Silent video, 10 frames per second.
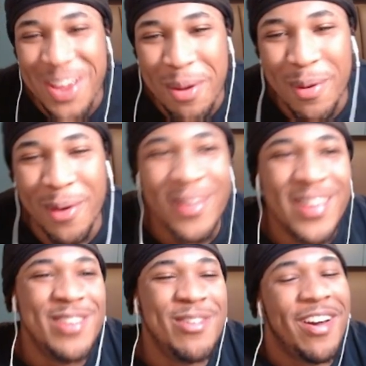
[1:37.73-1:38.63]
year, bro.
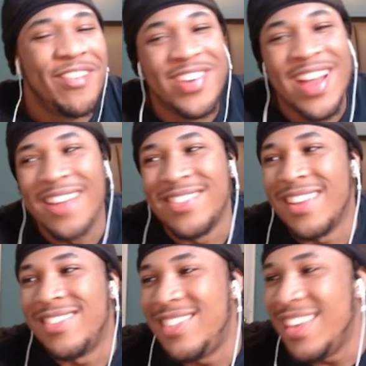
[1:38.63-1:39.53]
You got to have you guys
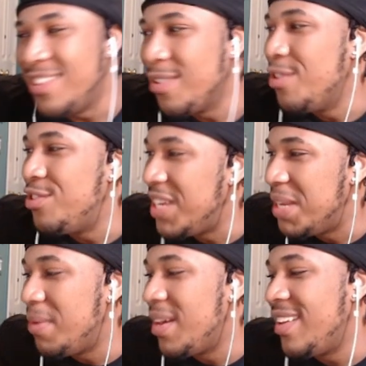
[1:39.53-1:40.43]
like Steezel and
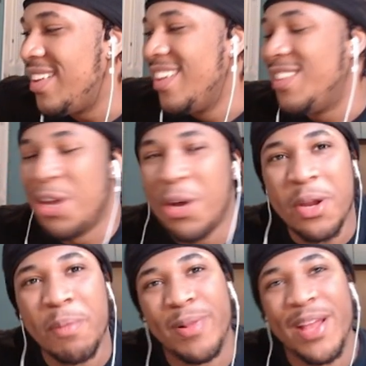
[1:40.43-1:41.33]
G-Man. They're
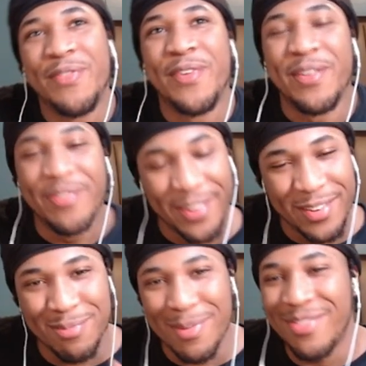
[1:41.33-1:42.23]
gonna play for the
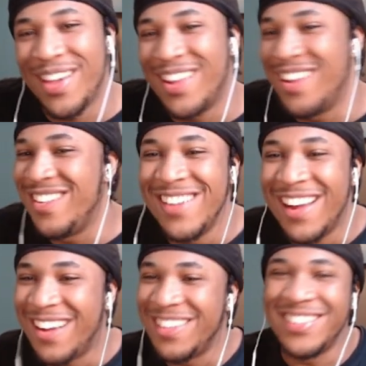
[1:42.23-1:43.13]
first month and then they're
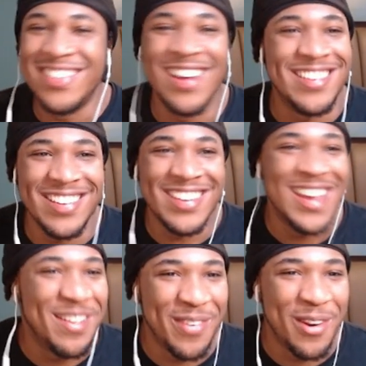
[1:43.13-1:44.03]
not gonna touch the
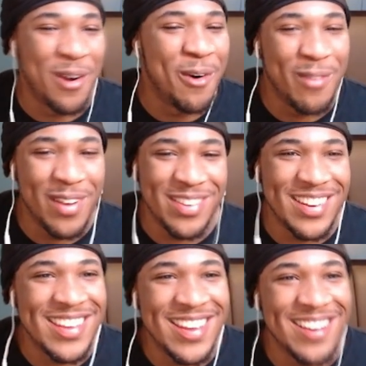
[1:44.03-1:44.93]
game for the whole rest of
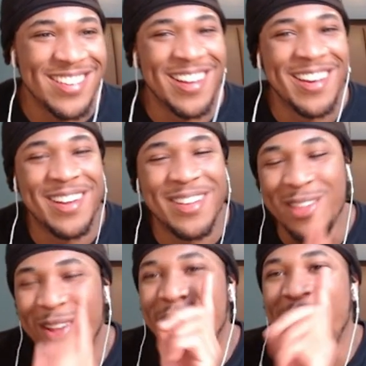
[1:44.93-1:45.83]
the year. They're gonna,
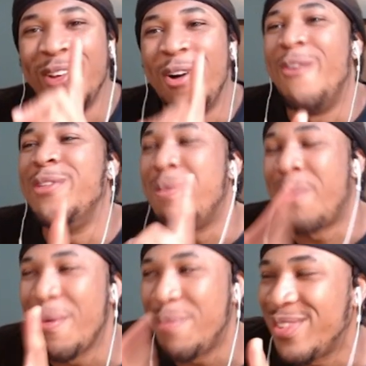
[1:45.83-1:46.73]
they're gonna, the only
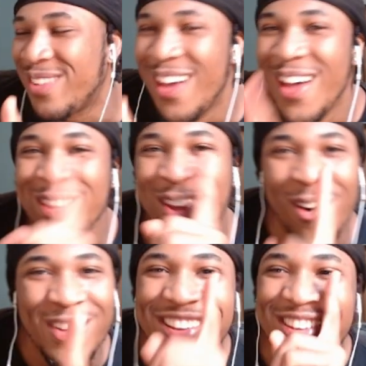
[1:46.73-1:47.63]
purpose, the
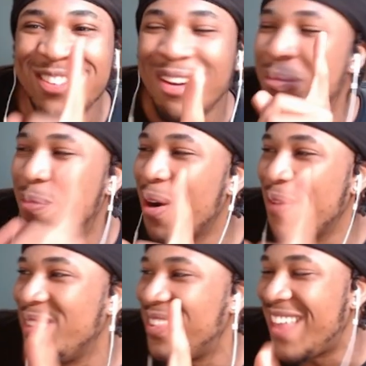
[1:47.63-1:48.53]
only sole
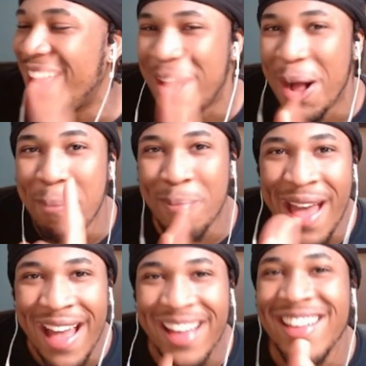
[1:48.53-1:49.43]
purpose they come
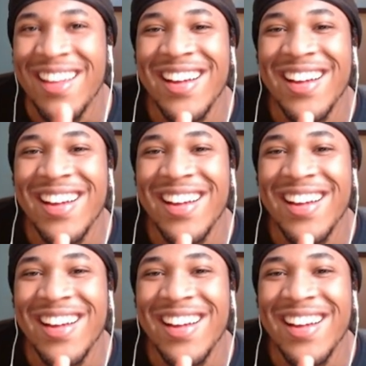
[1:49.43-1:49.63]
back